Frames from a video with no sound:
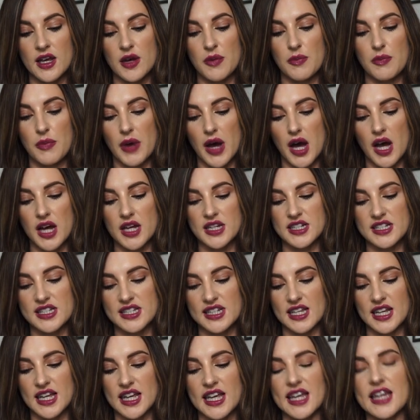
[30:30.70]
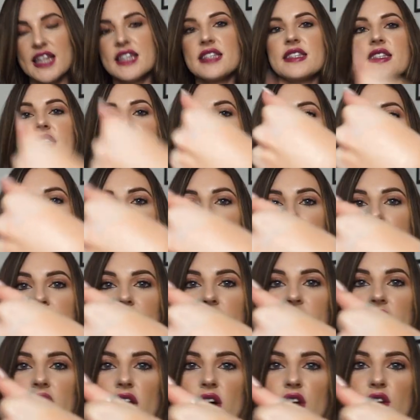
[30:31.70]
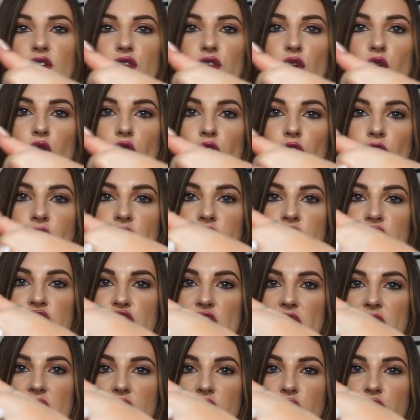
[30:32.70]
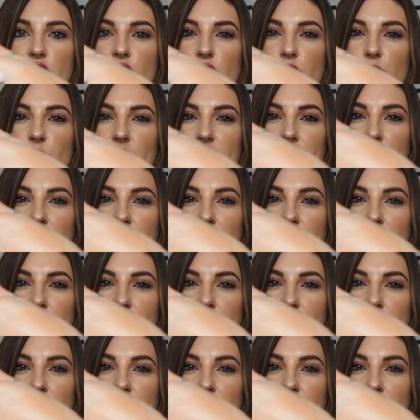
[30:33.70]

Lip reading: But it is giving me that kind of orangey, you know, when it